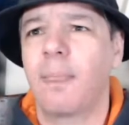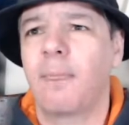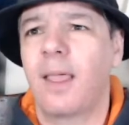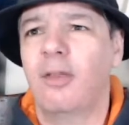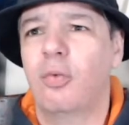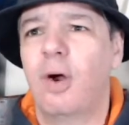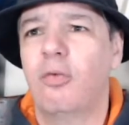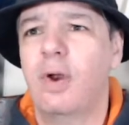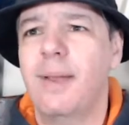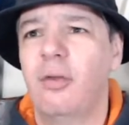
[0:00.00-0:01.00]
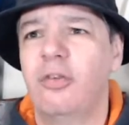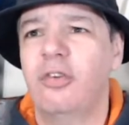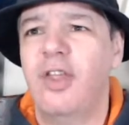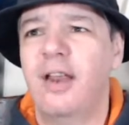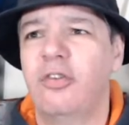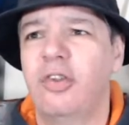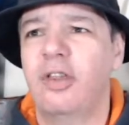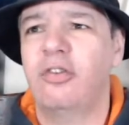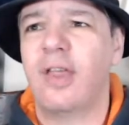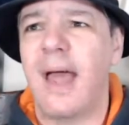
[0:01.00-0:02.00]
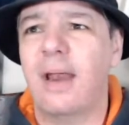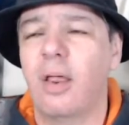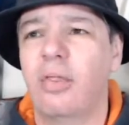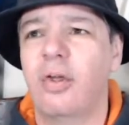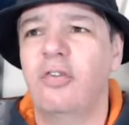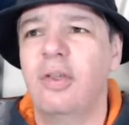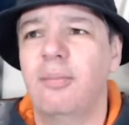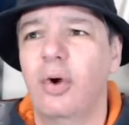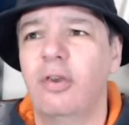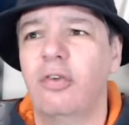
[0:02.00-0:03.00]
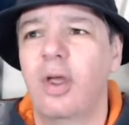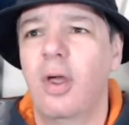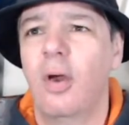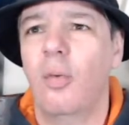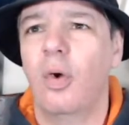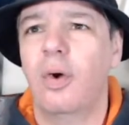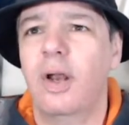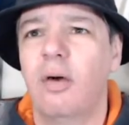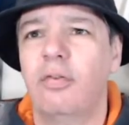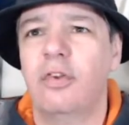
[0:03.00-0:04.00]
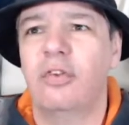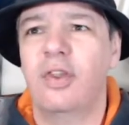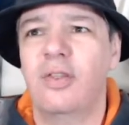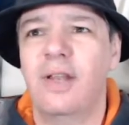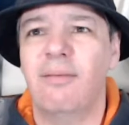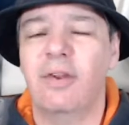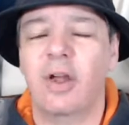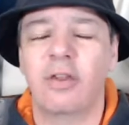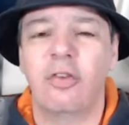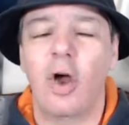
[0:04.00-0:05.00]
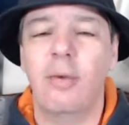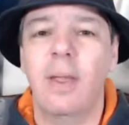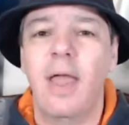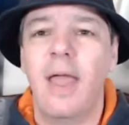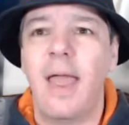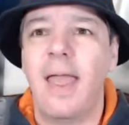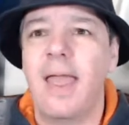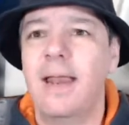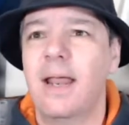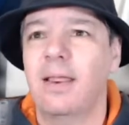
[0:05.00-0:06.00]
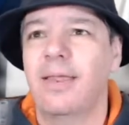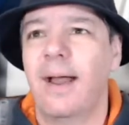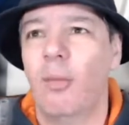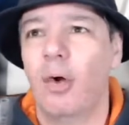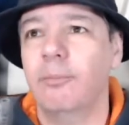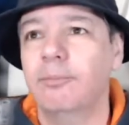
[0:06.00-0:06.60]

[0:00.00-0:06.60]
had 12 rebounds, 10 assists, and 30 points were enough to see the Denver Nuggets home in that one.